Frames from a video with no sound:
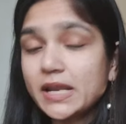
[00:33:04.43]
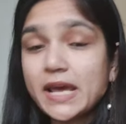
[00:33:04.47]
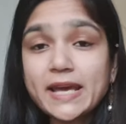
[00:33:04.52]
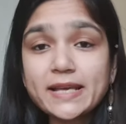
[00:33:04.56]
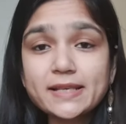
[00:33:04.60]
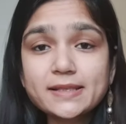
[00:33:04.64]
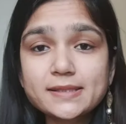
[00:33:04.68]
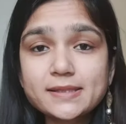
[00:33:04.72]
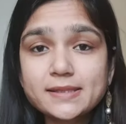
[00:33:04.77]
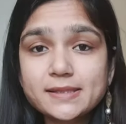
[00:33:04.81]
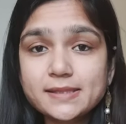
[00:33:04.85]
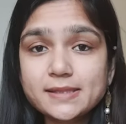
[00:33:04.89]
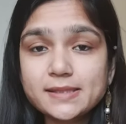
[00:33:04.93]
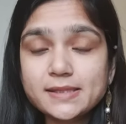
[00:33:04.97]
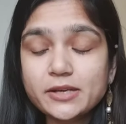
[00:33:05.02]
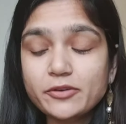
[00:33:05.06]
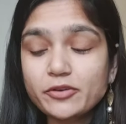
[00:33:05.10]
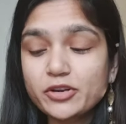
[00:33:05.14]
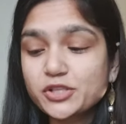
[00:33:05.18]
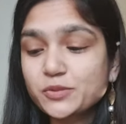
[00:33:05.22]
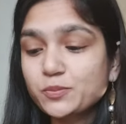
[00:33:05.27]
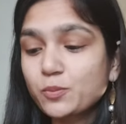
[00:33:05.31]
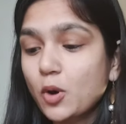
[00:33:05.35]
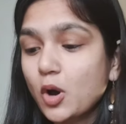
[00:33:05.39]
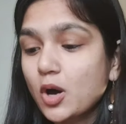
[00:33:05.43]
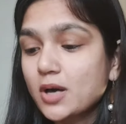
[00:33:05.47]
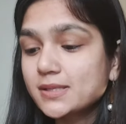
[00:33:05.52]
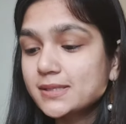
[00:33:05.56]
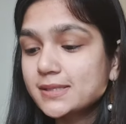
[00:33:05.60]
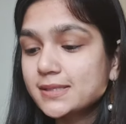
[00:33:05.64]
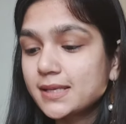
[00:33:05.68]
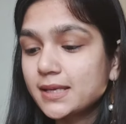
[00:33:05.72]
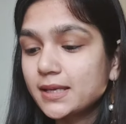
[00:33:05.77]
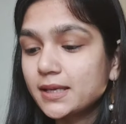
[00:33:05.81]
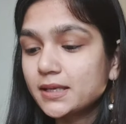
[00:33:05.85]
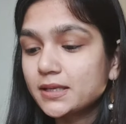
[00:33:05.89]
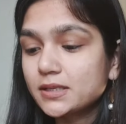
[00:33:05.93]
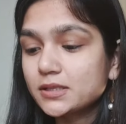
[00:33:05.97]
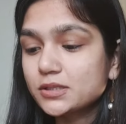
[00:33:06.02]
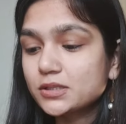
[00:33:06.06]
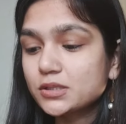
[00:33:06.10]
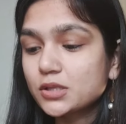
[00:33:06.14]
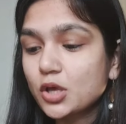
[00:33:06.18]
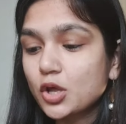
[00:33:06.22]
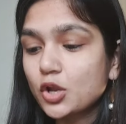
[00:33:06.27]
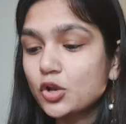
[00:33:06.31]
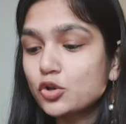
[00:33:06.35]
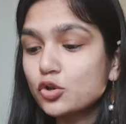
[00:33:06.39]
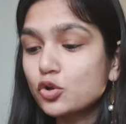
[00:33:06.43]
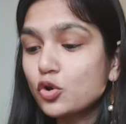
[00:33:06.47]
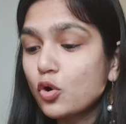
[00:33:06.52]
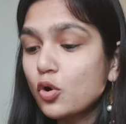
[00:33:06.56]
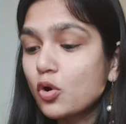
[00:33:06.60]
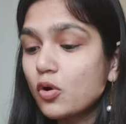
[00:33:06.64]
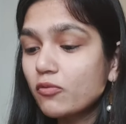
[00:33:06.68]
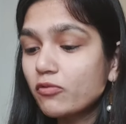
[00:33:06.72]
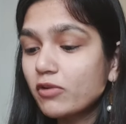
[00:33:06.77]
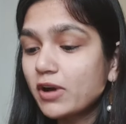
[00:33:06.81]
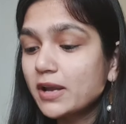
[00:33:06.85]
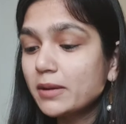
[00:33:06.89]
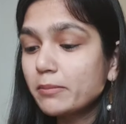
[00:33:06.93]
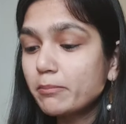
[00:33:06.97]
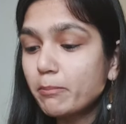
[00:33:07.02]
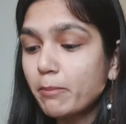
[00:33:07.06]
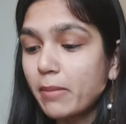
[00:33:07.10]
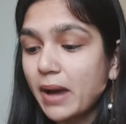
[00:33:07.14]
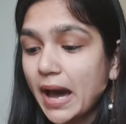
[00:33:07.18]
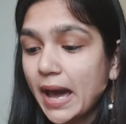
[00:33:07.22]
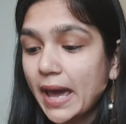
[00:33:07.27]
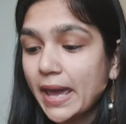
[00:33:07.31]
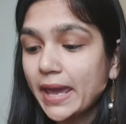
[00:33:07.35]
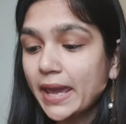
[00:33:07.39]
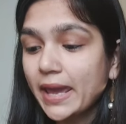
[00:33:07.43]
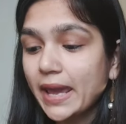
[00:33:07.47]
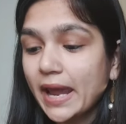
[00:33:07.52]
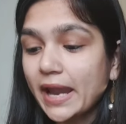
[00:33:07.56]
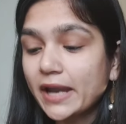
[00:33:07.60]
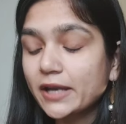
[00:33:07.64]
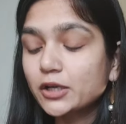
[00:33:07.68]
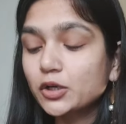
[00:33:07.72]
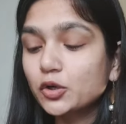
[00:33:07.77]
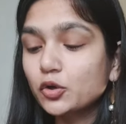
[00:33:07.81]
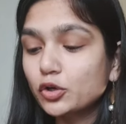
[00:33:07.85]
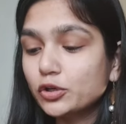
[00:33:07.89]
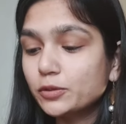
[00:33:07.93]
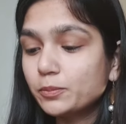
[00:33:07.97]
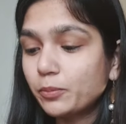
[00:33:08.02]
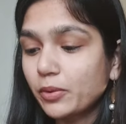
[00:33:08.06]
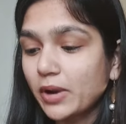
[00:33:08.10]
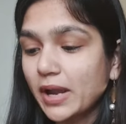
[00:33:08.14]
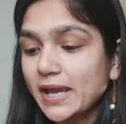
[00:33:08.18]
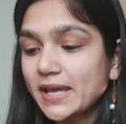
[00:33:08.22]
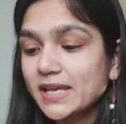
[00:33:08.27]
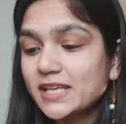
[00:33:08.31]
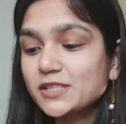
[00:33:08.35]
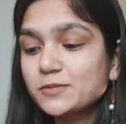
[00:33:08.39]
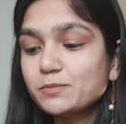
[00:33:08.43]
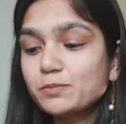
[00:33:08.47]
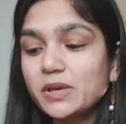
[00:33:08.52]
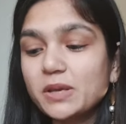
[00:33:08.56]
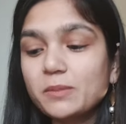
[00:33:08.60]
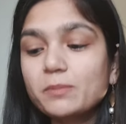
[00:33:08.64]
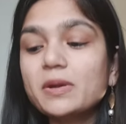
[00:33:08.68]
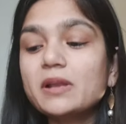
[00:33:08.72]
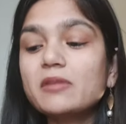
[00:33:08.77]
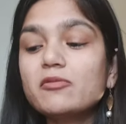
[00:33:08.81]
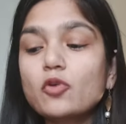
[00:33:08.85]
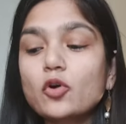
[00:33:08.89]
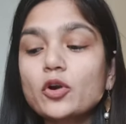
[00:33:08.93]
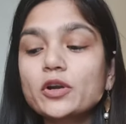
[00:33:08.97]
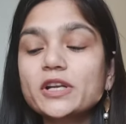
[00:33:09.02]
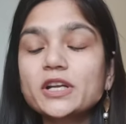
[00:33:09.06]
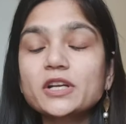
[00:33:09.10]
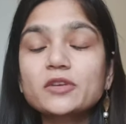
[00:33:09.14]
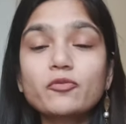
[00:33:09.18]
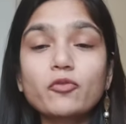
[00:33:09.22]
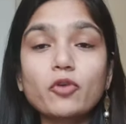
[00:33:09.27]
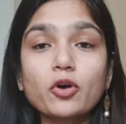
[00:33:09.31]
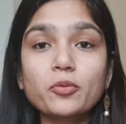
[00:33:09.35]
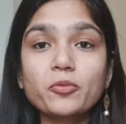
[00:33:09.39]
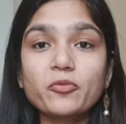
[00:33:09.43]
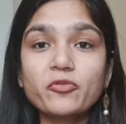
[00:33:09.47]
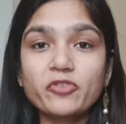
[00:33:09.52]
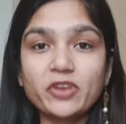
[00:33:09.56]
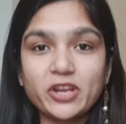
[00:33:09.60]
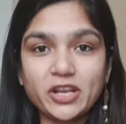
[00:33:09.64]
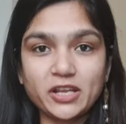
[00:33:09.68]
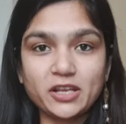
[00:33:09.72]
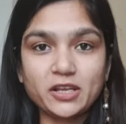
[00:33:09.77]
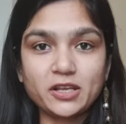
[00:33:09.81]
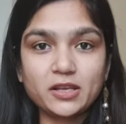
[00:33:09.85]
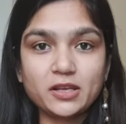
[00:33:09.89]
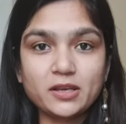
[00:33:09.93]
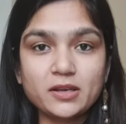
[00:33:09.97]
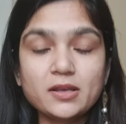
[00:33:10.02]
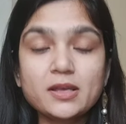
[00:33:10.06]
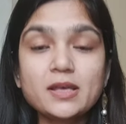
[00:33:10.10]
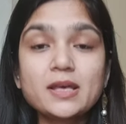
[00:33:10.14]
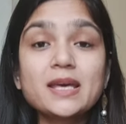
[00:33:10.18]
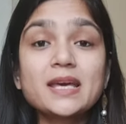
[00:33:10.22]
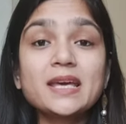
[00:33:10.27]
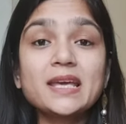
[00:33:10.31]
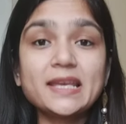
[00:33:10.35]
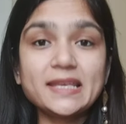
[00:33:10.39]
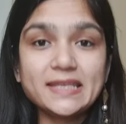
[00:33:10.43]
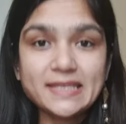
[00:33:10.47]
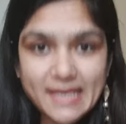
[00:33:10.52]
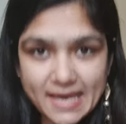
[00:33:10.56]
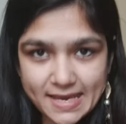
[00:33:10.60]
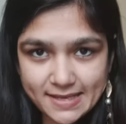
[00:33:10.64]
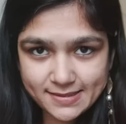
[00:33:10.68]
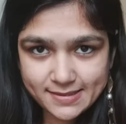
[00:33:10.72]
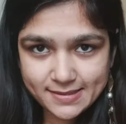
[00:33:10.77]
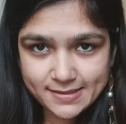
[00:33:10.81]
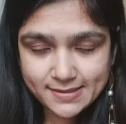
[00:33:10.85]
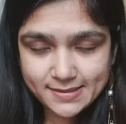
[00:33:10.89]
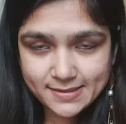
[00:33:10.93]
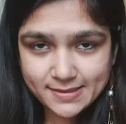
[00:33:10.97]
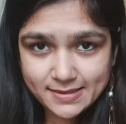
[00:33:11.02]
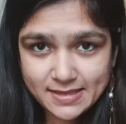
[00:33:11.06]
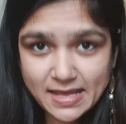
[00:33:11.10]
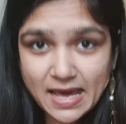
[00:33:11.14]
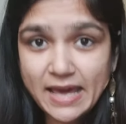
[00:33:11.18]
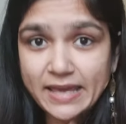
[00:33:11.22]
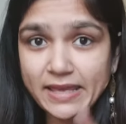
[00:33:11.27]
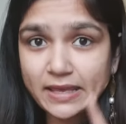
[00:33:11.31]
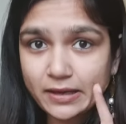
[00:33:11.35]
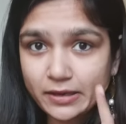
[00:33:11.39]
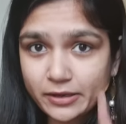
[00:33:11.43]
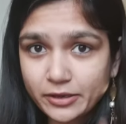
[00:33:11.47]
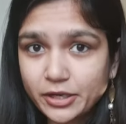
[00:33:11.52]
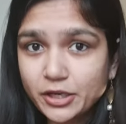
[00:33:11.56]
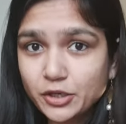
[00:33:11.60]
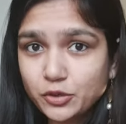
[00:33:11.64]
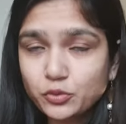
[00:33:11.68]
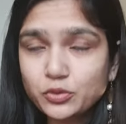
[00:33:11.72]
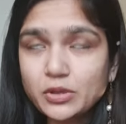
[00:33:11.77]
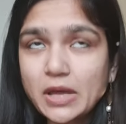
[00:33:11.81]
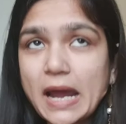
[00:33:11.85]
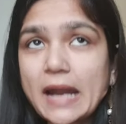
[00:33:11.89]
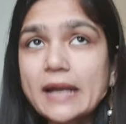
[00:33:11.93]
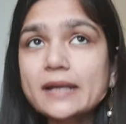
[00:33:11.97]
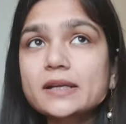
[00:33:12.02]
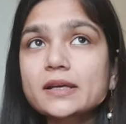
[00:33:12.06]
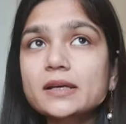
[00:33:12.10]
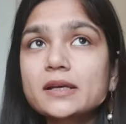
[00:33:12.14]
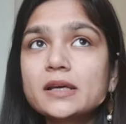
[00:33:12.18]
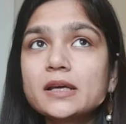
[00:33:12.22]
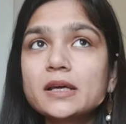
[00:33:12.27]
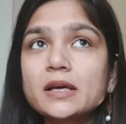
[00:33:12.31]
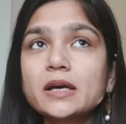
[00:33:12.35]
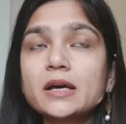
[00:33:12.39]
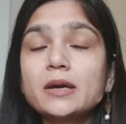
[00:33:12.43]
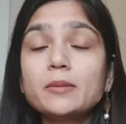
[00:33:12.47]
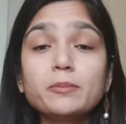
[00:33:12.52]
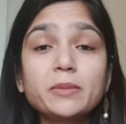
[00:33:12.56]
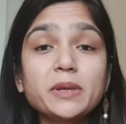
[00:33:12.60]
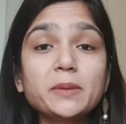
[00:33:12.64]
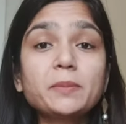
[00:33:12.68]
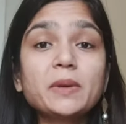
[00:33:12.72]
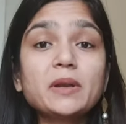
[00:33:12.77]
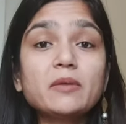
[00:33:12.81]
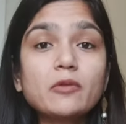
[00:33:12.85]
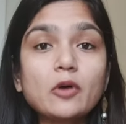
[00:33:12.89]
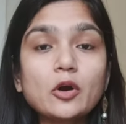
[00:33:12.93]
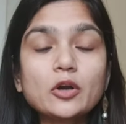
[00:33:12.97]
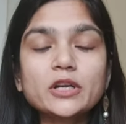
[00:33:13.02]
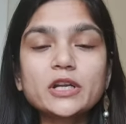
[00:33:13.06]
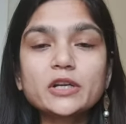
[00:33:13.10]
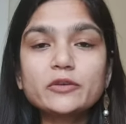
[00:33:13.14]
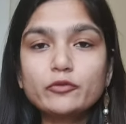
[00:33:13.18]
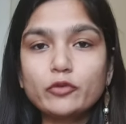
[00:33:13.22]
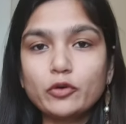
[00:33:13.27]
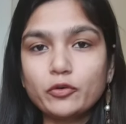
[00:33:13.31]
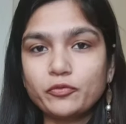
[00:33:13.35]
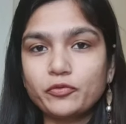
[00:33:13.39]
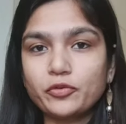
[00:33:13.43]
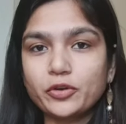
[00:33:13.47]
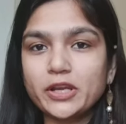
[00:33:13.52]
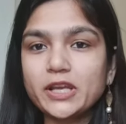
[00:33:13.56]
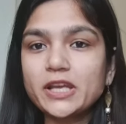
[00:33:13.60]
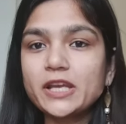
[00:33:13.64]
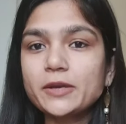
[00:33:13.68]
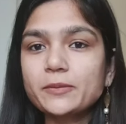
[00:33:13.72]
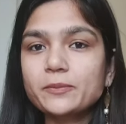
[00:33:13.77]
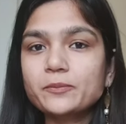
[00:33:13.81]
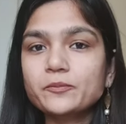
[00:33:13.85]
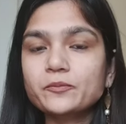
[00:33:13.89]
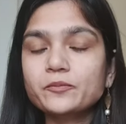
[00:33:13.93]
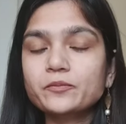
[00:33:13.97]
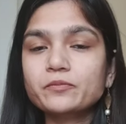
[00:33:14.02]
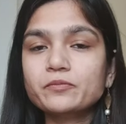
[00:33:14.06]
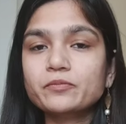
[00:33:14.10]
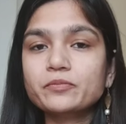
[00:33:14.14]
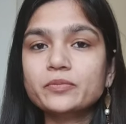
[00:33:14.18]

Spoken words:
Next response is, no one buy at good price, people want it for free. Yes, I agree to that. People want it for free.